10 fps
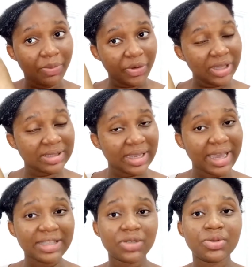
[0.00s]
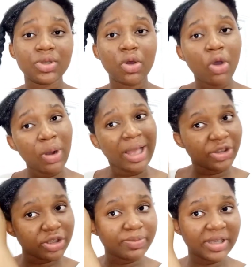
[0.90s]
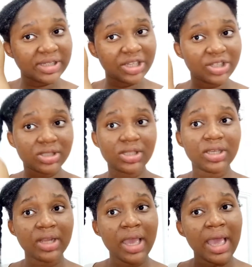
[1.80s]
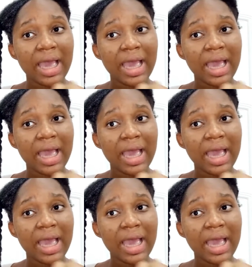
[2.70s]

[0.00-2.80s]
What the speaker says: braids like I did with the oil and just massage it in.